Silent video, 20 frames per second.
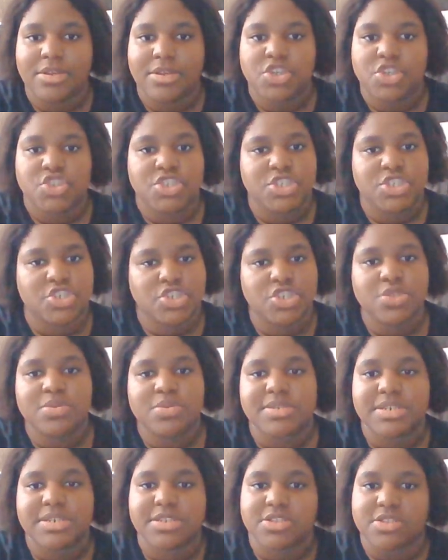She's
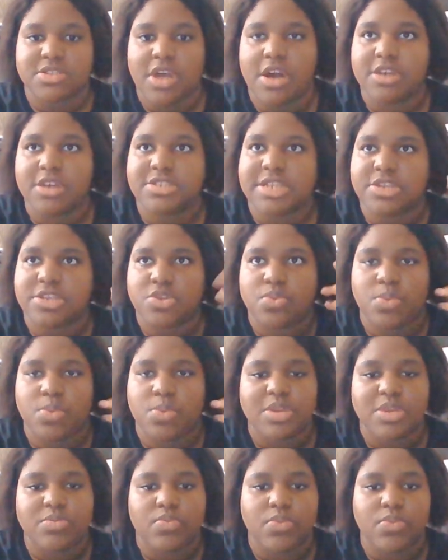choosing songs that you
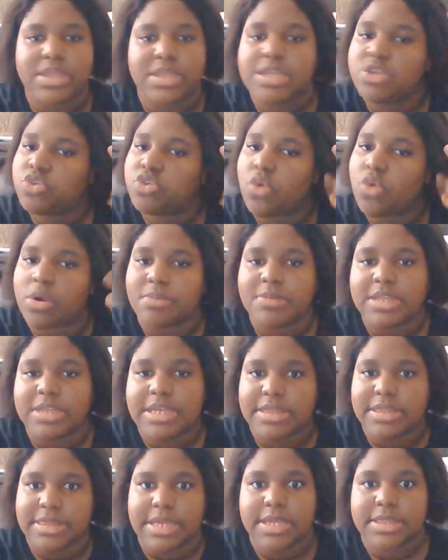wouldn't really normally
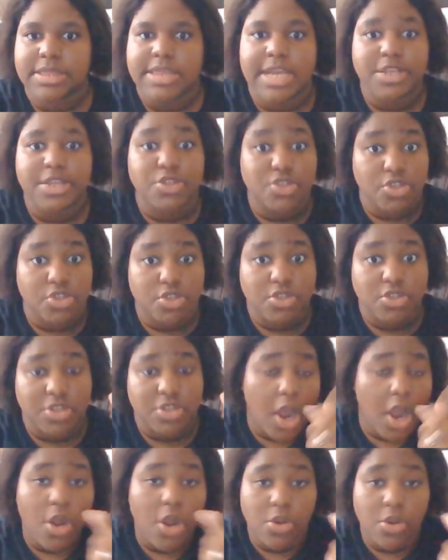think that,
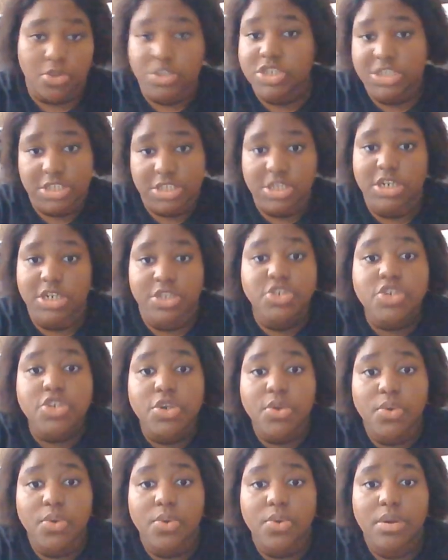oh, she's going to
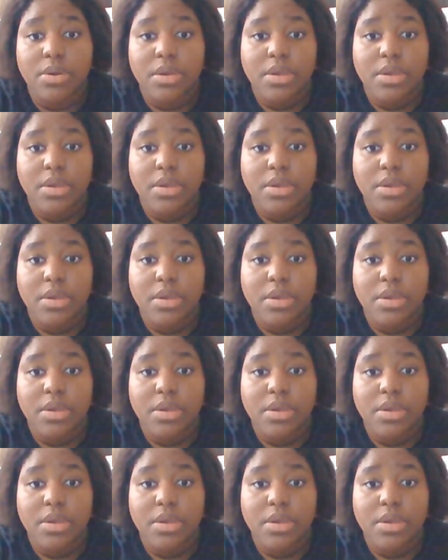do.